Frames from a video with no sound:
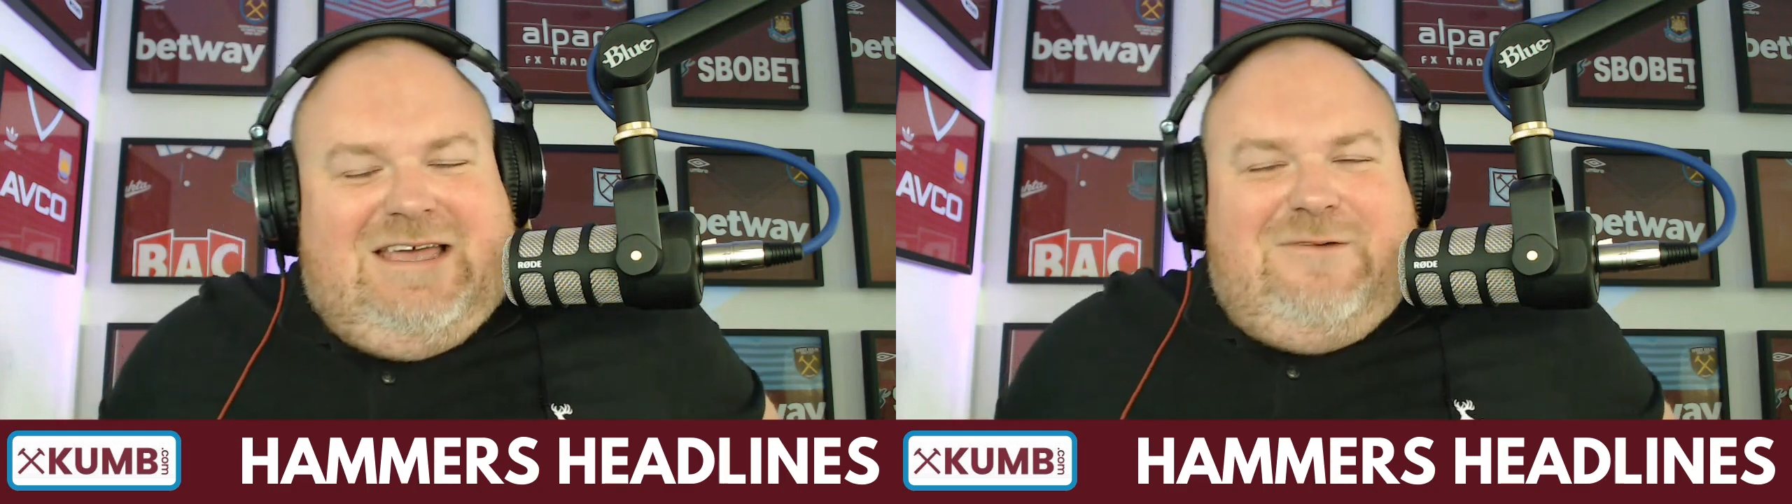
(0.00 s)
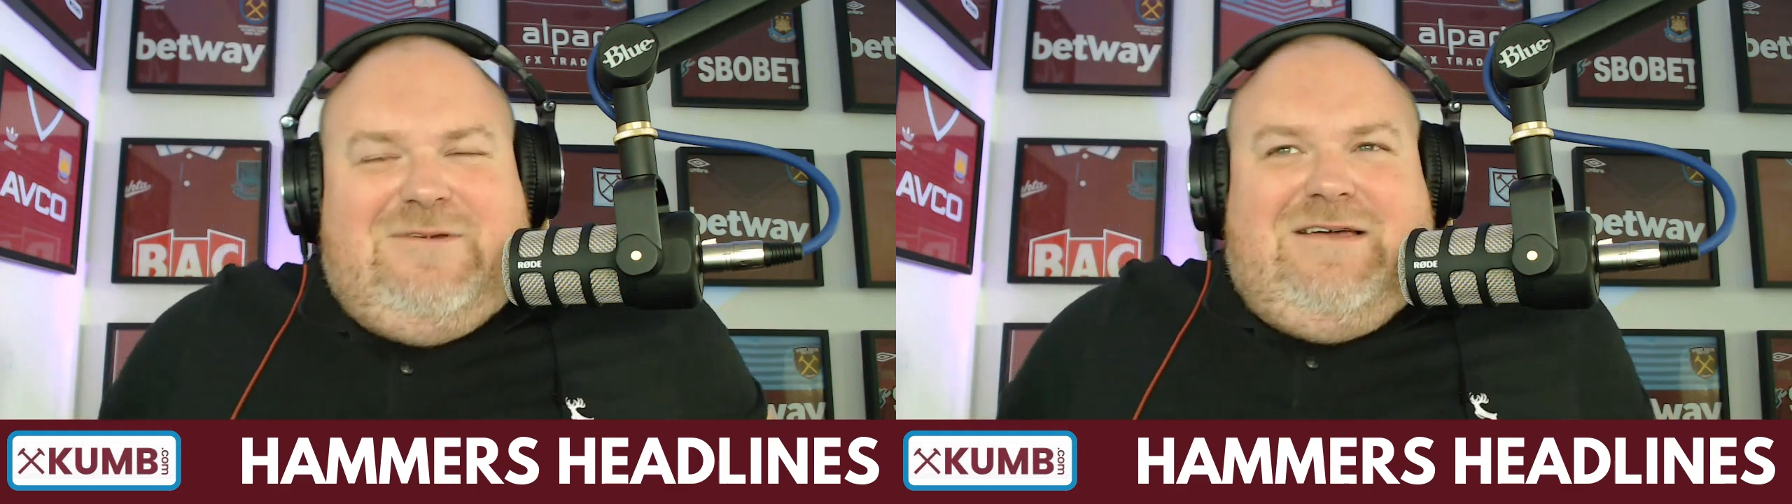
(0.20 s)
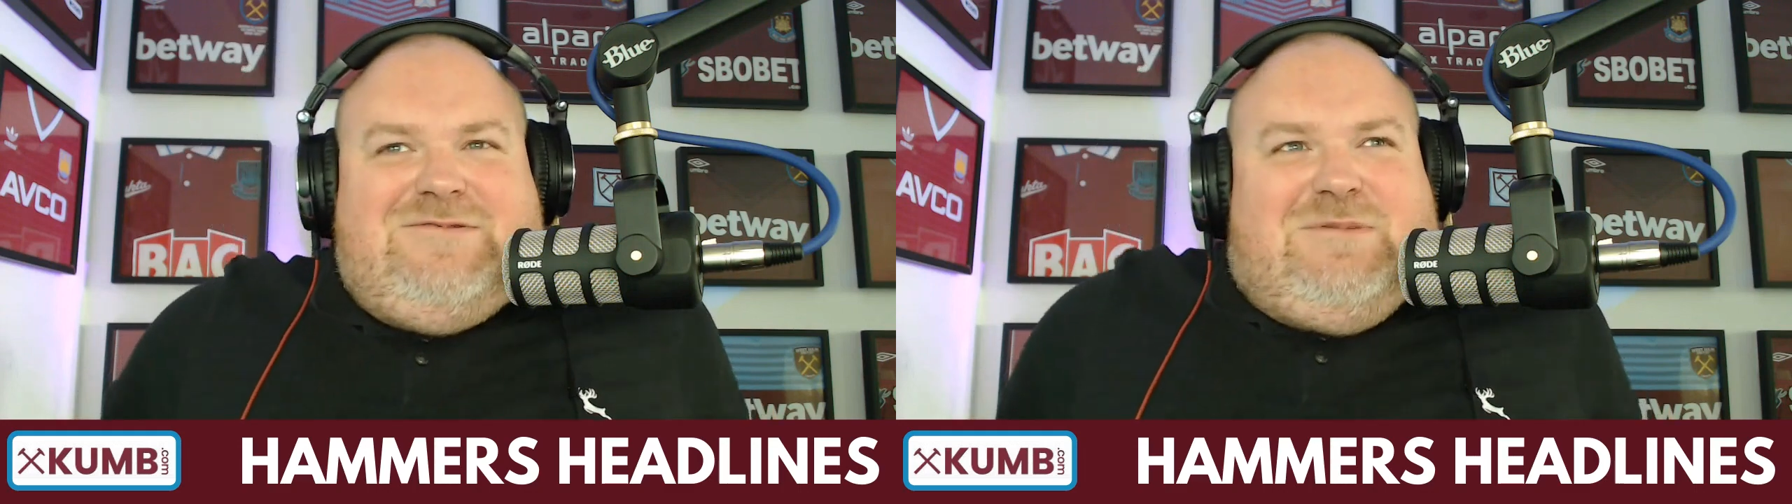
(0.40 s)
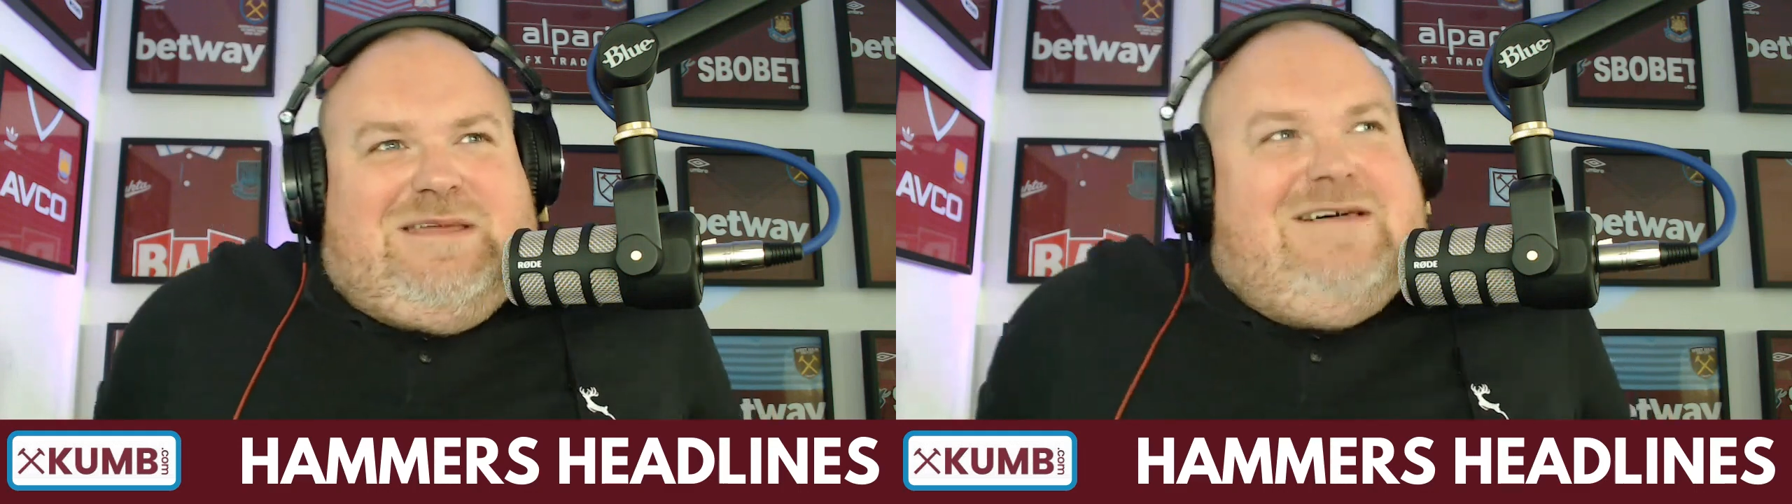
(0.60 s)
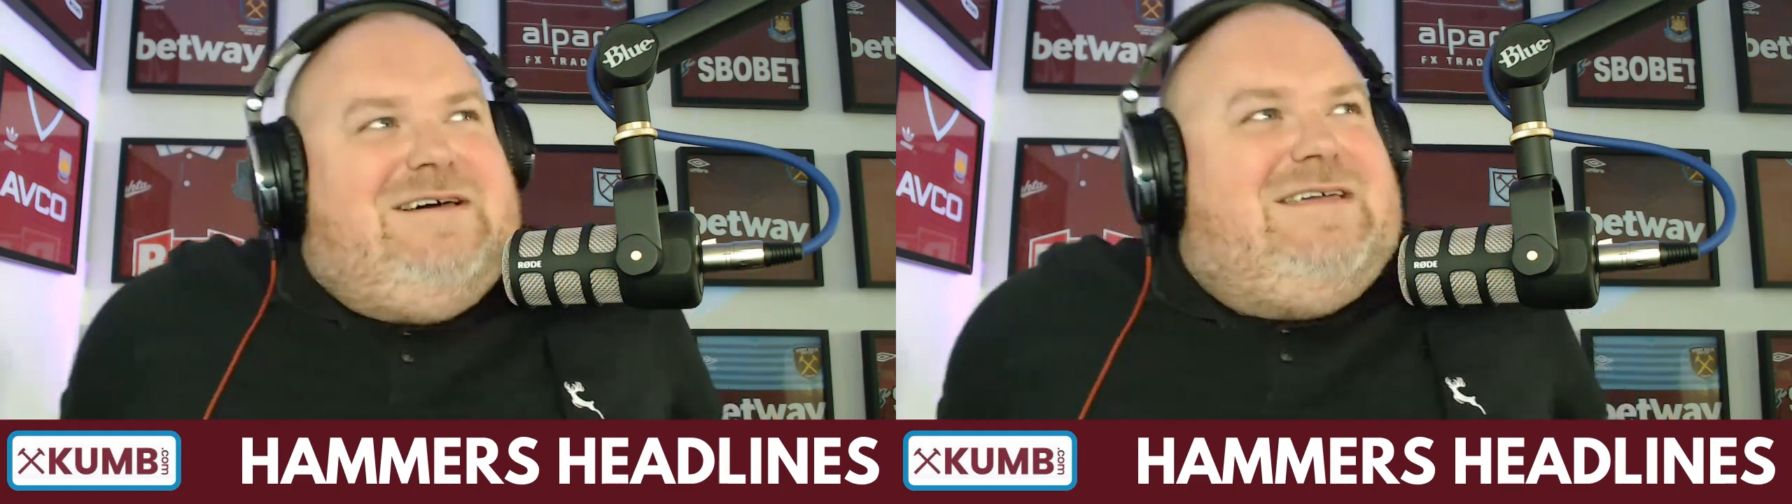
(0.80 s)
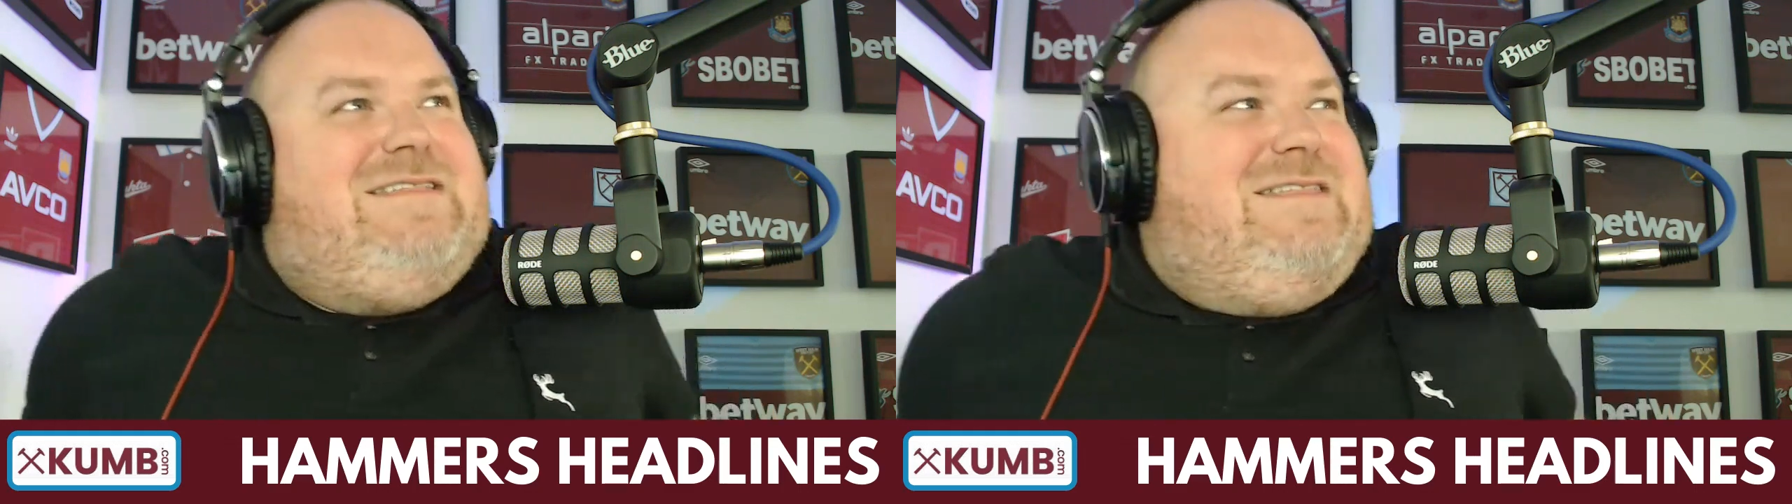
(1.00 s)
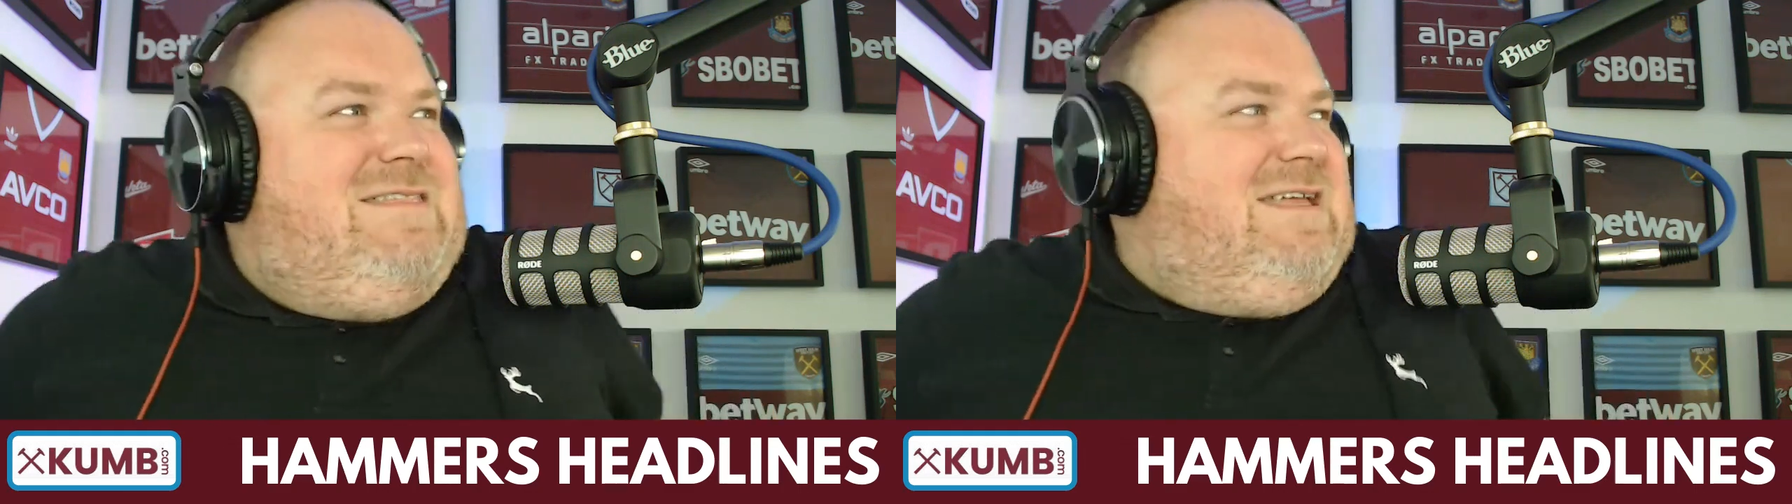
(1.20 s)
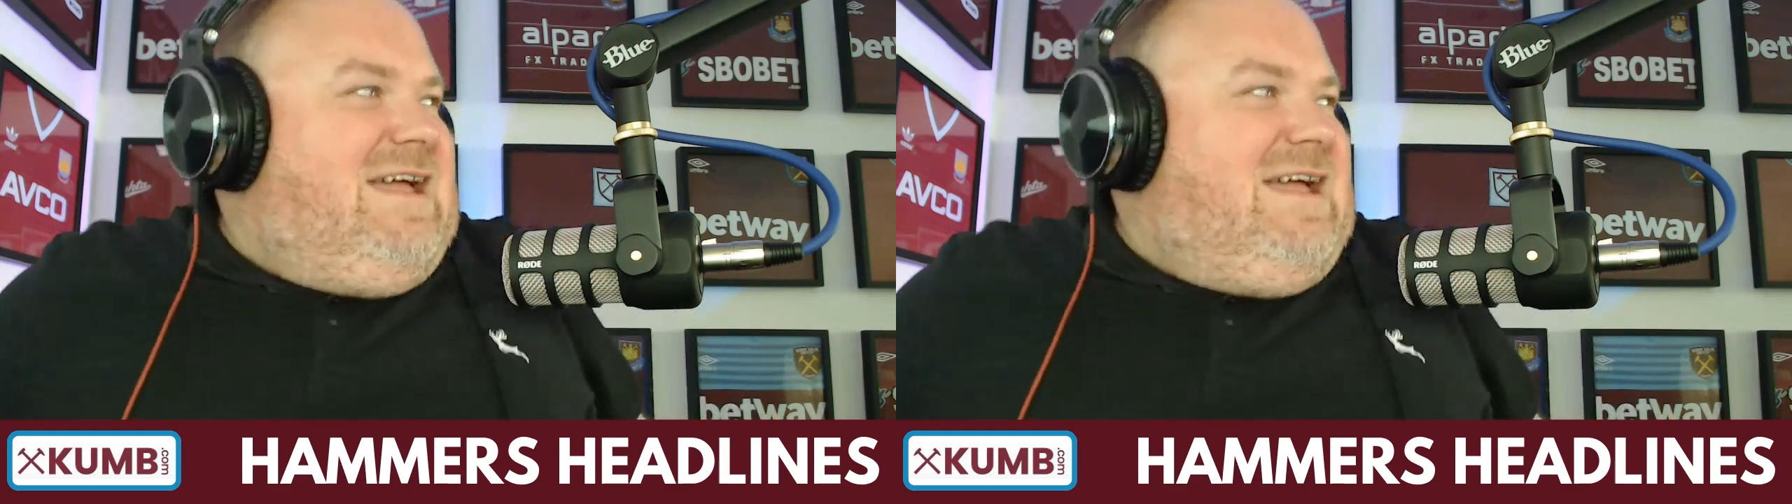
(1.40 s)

I mean, that was where, like, the